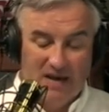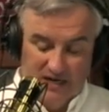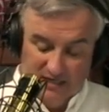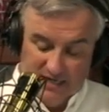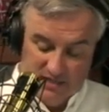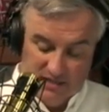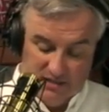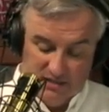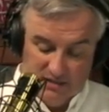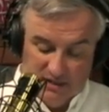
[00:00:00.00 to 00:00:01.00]
adding
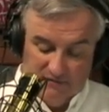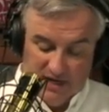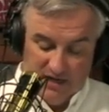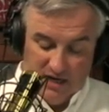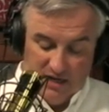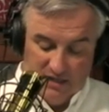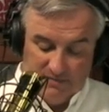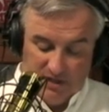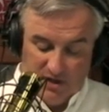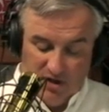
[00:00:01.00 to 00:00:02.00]
desks. They've got uh,
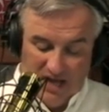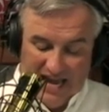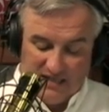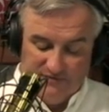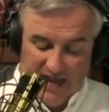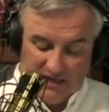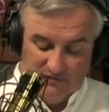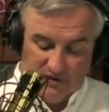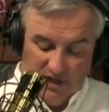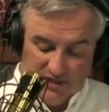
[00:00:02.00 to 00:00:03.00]
something they call active
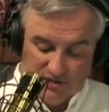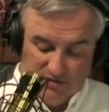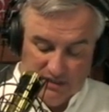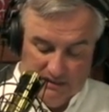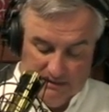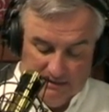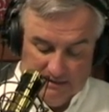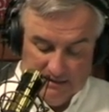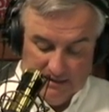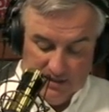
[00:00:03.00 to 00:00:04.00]
active clustering.
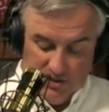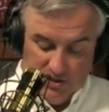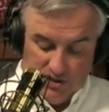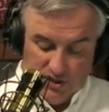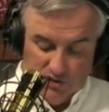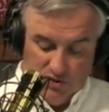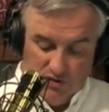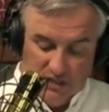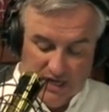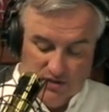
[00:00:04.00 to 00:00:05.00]
So you
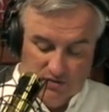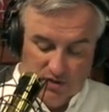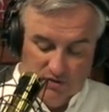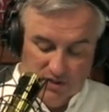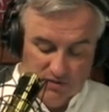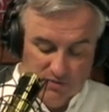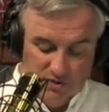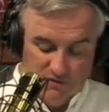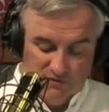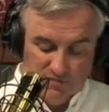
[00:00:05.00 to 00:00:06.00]
can do load
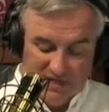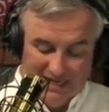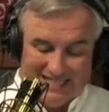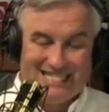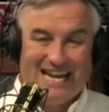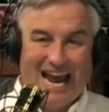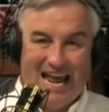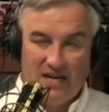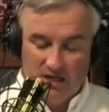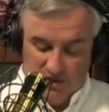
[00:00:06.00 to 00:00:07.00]
distribution for as many as
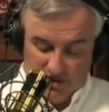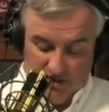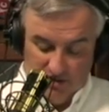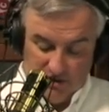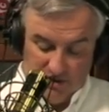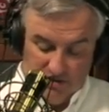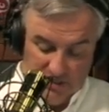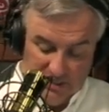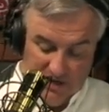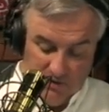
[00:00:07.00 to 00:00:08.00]
10 Astaro
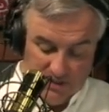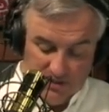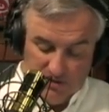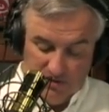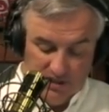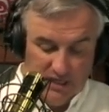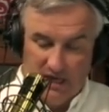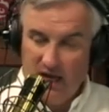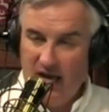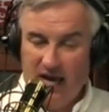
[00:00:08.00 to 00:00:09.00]
security gateways. You don't need
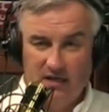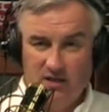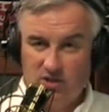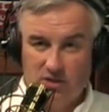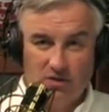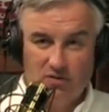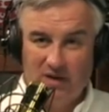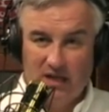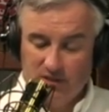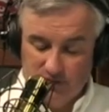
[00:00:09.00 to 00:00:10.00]
to add additional load
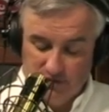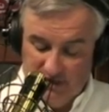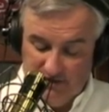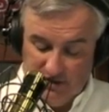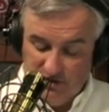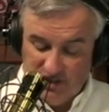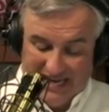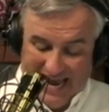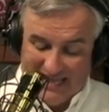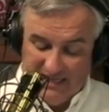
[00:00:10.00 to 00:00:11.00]
balancers or anything. You just
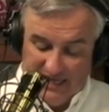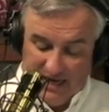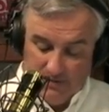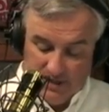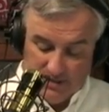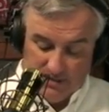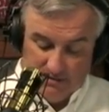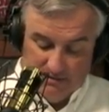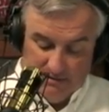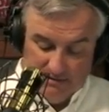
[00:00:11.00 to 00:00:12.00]
add the gateways.
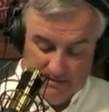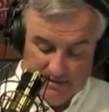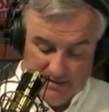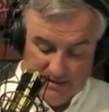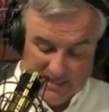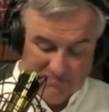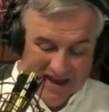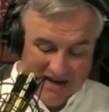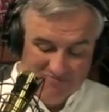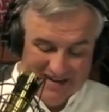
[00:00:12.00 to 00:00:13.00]
That's
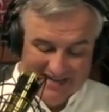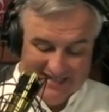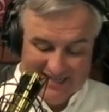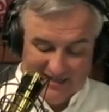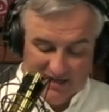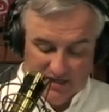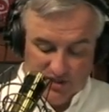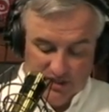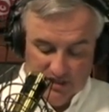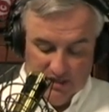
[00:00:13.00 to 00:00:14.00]
patent pending technology.